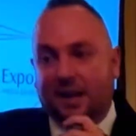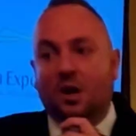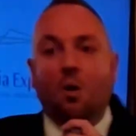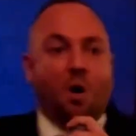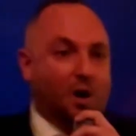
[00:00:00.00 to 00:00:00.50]
could go
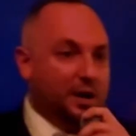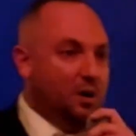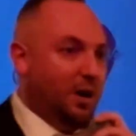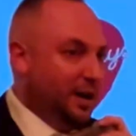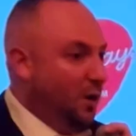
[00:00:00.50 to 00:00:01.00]
on and
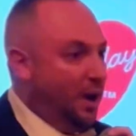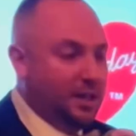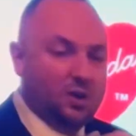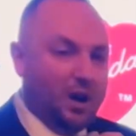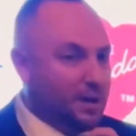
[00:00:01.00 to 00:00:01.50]
on and on and
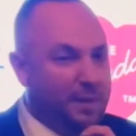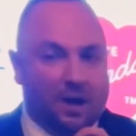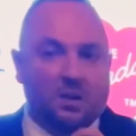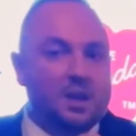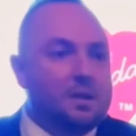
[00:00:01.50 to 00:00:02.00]
talk about
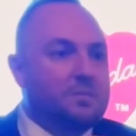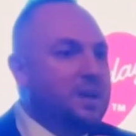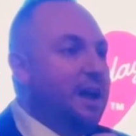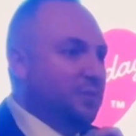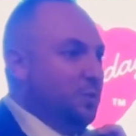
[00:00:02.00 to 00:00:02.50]

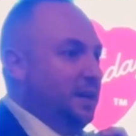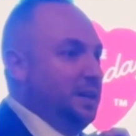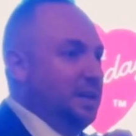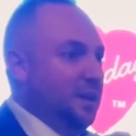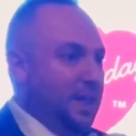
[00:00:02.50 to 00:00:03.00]
everyone in
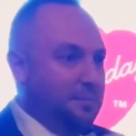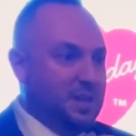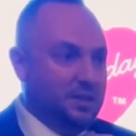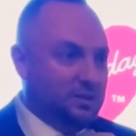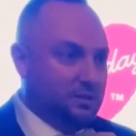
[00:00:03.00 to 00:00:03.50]
here that
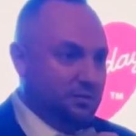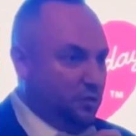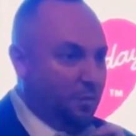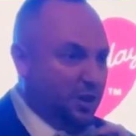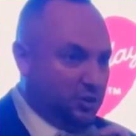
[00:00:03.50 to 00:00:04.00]
means so
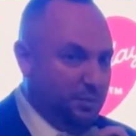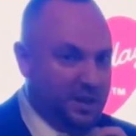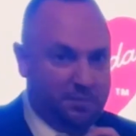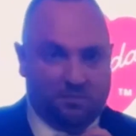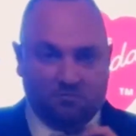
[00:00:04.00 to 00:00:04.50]
much to
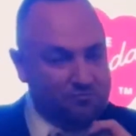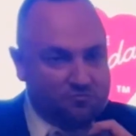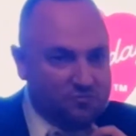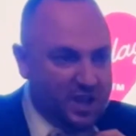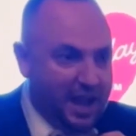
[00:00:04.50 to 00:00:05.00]
me.
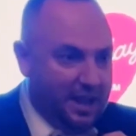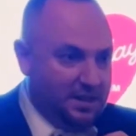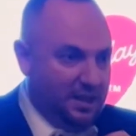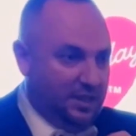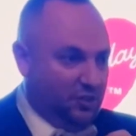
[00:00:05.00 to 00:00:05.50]
And
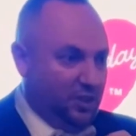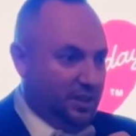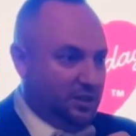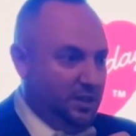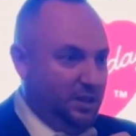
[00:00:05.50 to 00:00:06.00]
it's
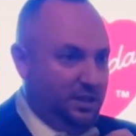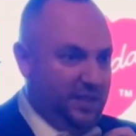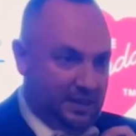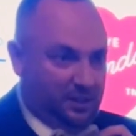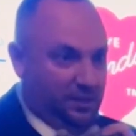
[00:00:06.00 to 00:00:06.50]
just,
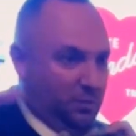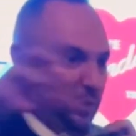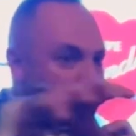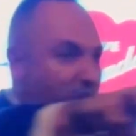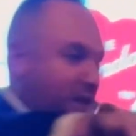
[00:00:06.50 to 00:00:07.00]
this, we are a